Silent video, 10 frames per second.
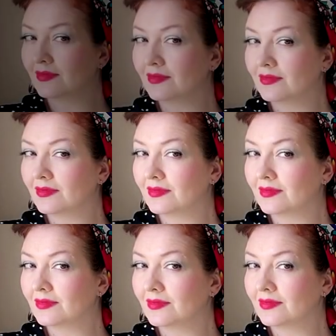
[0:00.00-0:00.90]

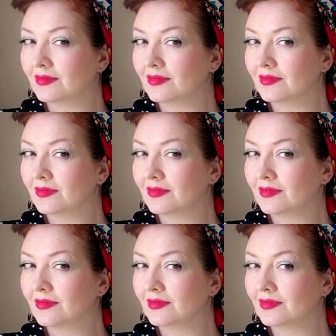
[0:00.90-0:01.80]

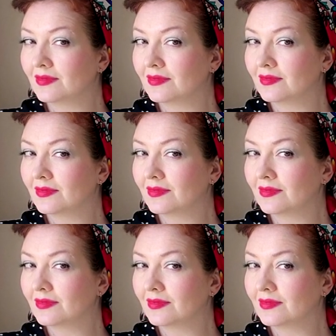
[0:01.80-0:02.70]

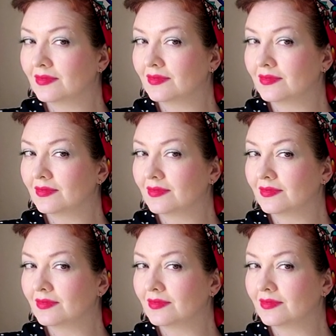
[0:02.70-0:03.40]
(no one is talking)